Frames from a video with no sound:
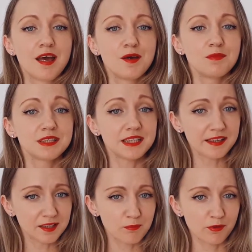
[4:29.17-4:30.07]
Mistake
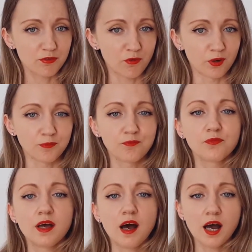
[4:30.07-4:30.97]
number 4.
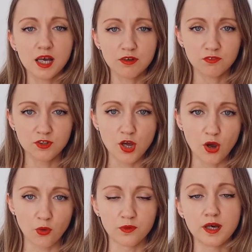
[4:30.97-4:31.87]
I have
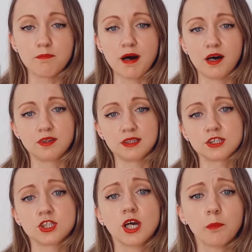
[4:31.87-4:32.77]
known about this
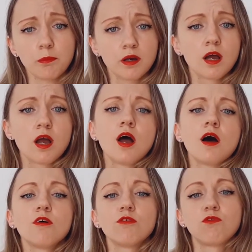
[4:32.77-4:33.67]
job
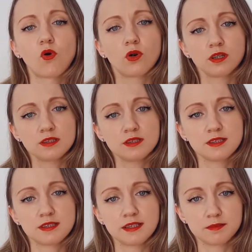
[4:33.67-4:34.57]
for
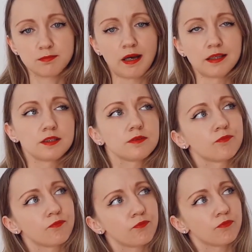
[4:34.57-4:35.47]
6 months.
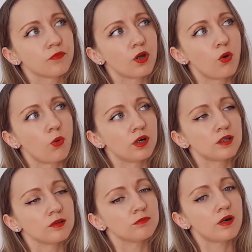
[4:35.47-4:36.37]

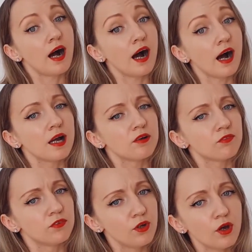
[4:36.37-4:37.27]
Or I have
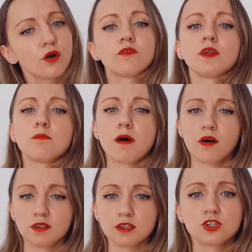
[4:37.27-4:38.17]
known about
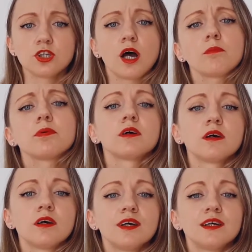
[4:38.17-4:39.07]
this job
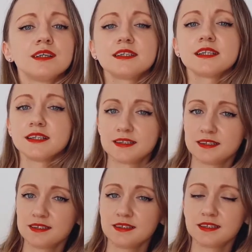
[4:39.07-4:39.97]
since
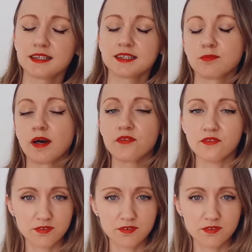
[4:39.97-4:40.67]
6 months.